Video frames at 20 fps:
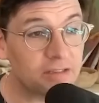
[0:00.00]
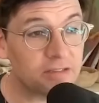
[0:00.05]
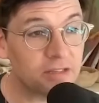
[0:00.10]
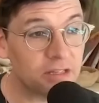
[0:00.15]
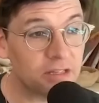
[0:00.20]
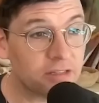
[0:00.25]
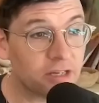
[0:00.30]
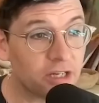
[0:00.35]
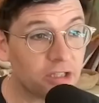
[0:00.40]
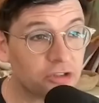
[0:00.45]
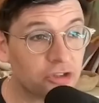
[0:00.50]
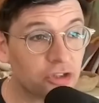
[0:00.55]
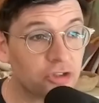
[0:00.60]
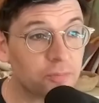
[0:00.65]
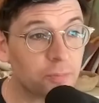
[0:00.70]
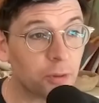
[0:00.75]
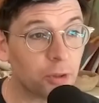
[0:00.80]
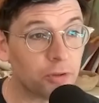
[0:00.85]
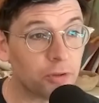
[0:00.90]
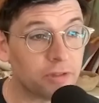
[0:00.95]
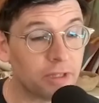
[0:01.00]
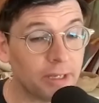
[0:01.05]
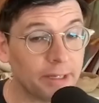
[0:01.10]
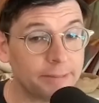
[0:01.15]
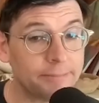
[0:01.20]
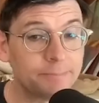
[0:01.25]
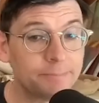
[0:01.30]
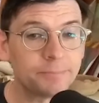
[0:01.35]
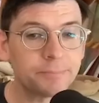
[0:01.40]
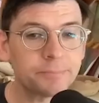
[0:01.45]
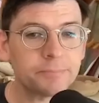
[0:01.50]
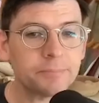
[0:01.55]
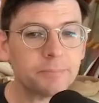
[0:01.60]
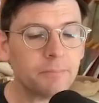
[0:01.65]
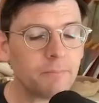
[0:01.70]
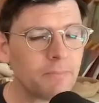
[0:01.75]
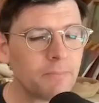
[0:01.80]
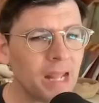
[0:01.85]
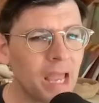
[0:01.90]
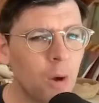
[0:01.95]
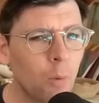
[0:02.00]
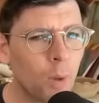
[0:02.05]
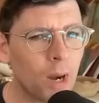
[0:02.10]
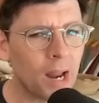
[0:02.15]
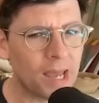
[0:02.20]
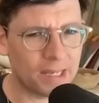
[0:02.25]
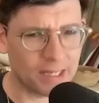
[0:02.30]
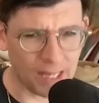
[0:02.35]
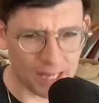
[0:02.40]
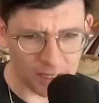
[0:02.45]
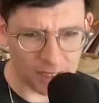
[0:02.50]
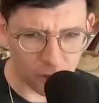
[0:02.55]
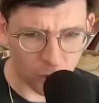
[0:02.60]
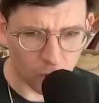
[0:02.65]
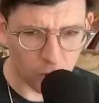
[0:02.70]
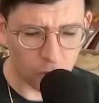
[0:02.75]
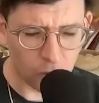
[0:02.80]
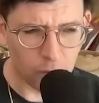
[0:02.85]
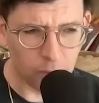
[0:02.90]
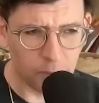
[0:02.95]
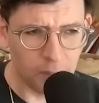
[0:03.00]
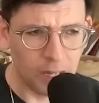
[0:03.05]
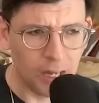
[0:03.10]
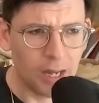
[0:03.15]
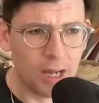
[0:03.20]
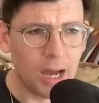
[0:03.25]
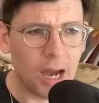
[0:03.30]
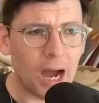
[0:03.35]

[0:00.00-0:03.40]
is Natasha's birthday. And when I get home,